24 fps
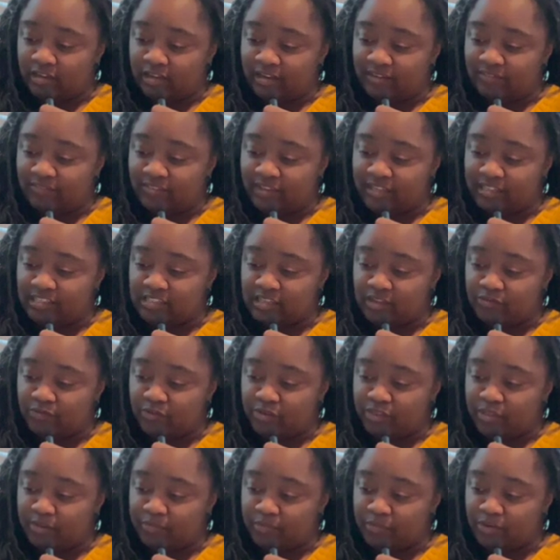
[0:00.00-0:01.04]
convicted
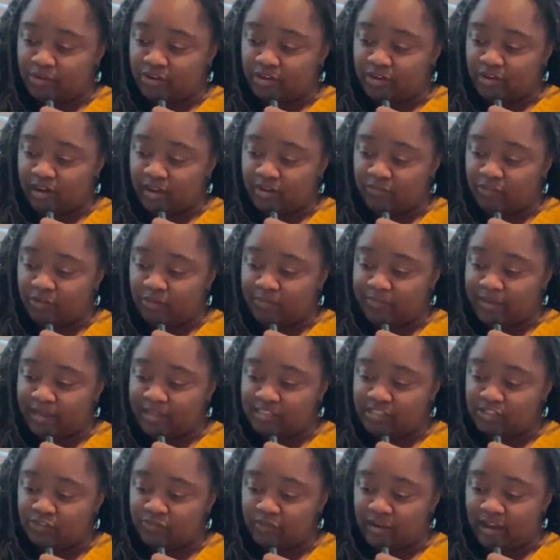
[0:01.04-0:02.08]
for the murder of her
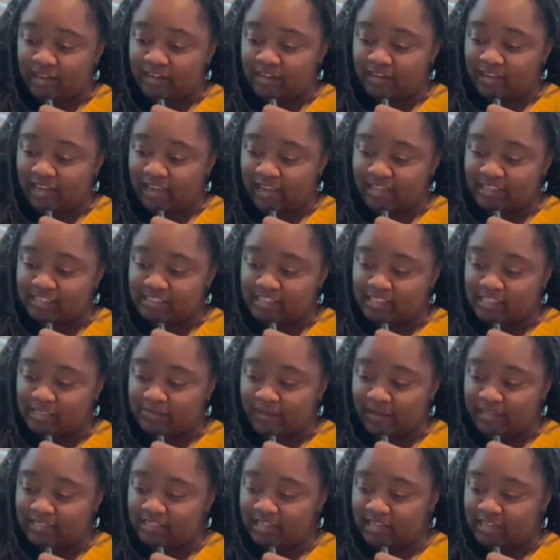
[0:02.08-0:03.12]
best friend and
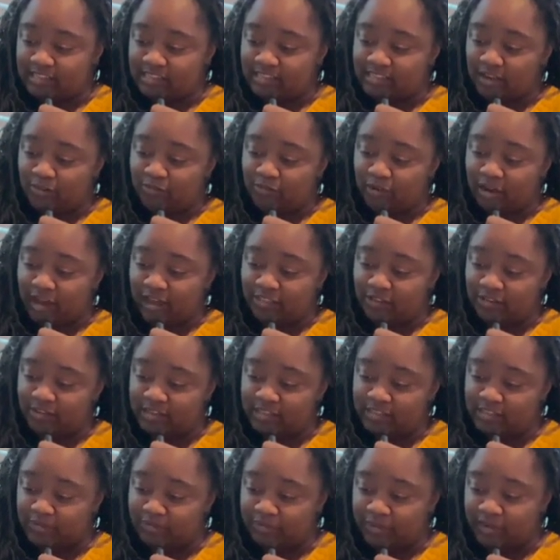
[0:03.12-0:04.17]
suspected in several other
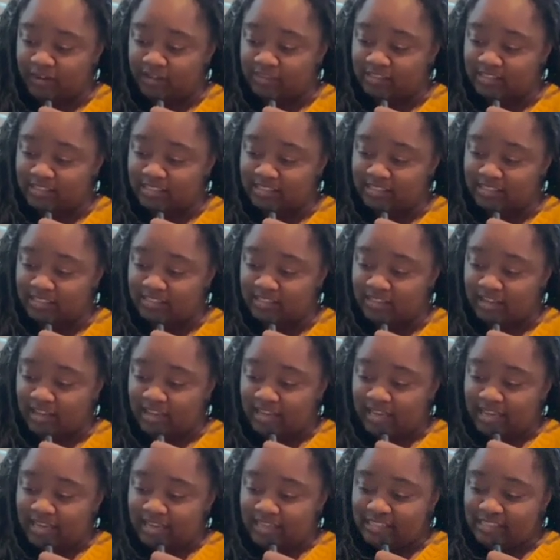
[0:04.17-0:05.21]
disappearances.
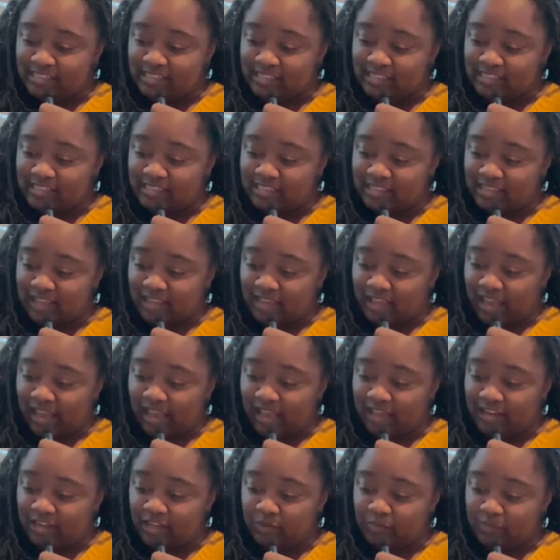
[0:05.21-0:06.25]
Since
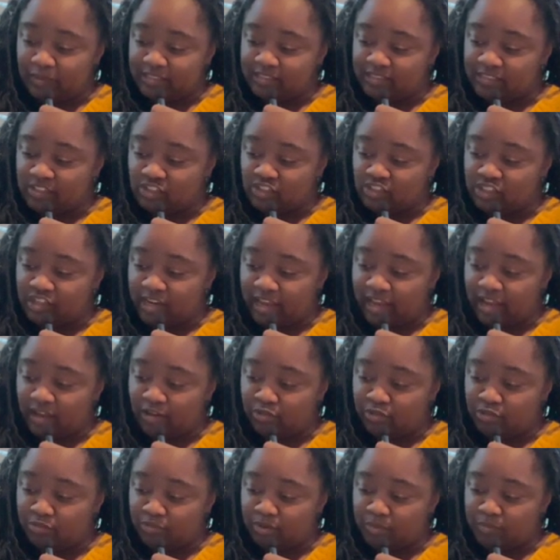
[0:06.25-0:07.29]
Handy went to
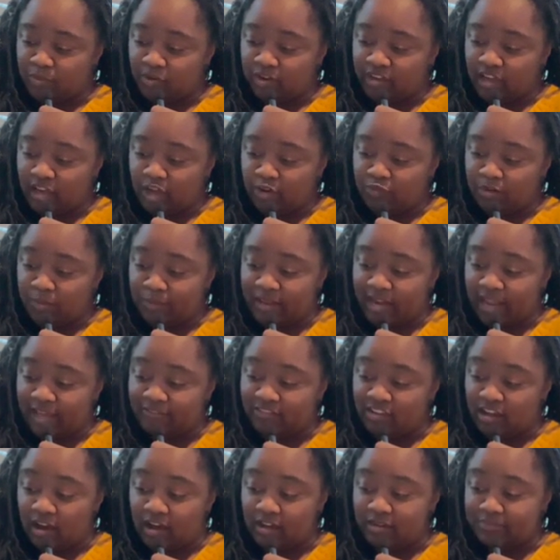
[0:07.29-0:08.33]
jail, 3 more young women
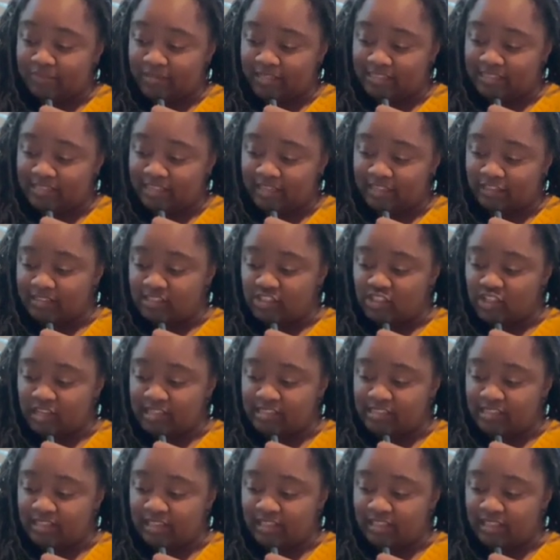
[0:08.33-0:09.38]
have gone missing,
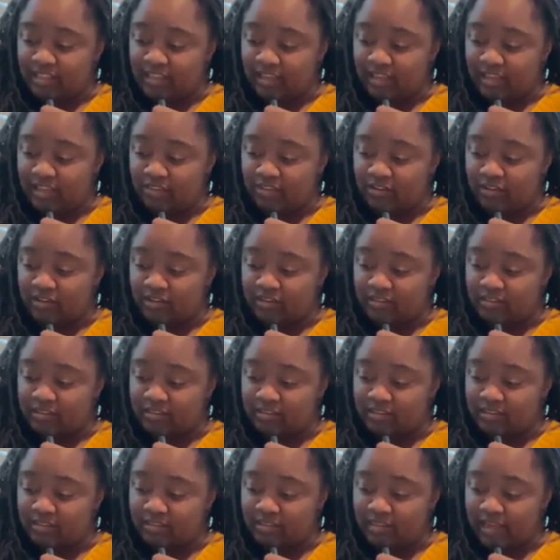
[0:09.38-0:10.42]
suggesting that either
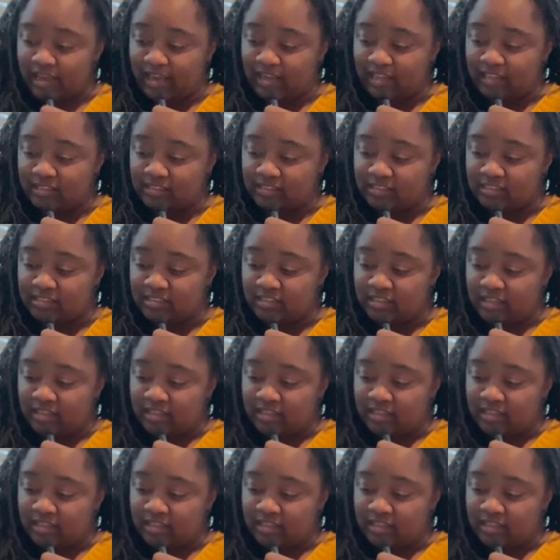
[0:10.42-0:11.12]
that